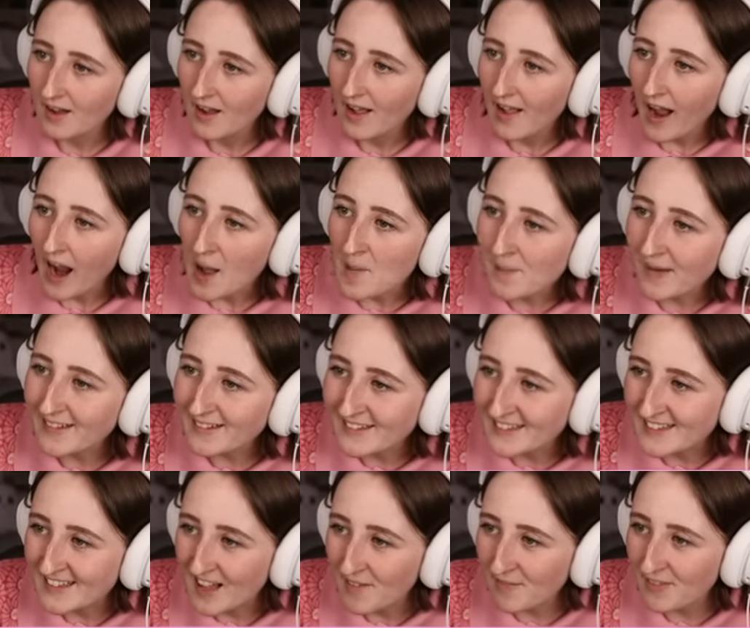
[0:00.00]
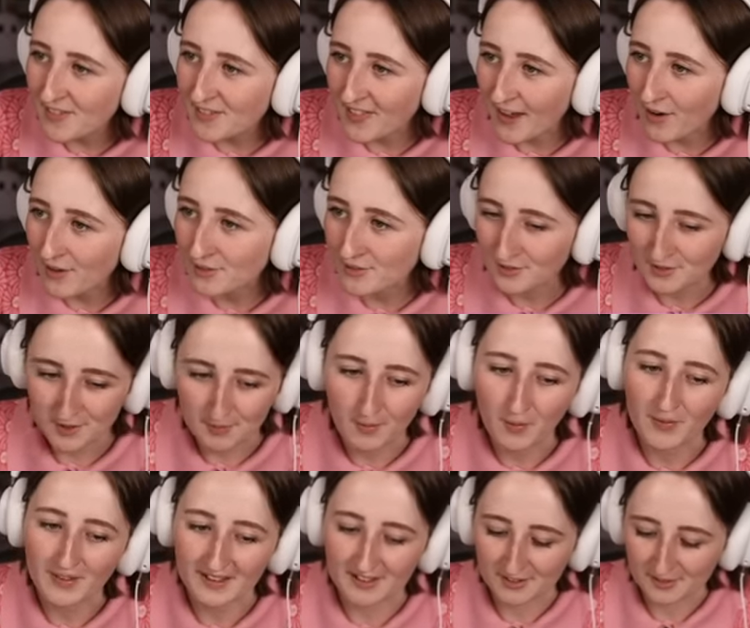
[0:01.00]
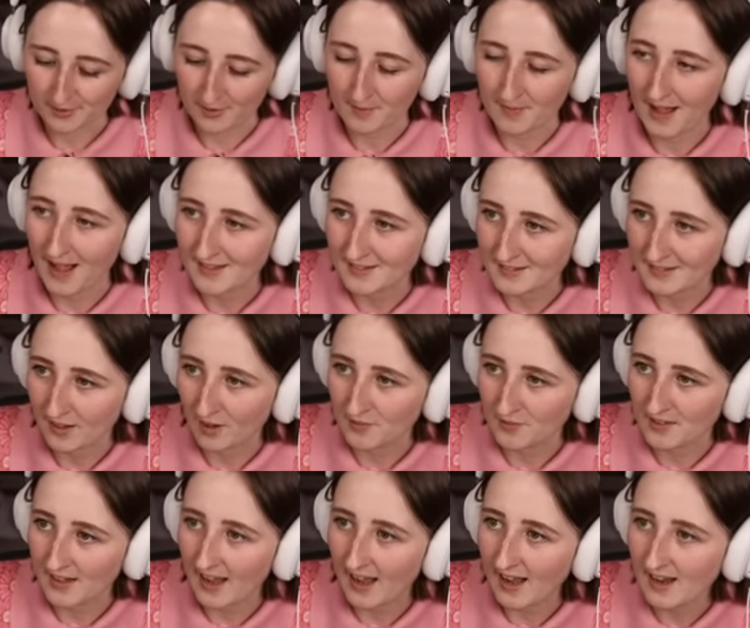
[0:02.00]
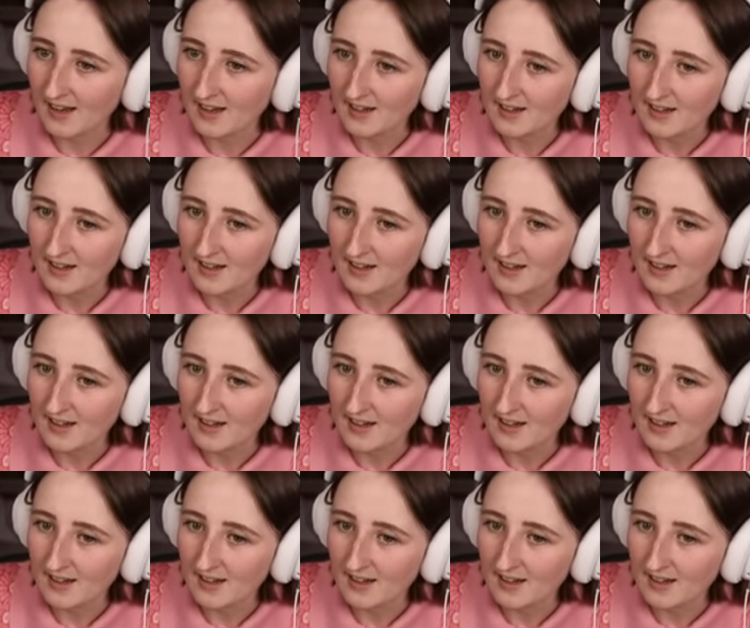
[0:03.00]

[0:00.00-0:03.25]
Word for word: I made 7,000 simoleons from that sale today.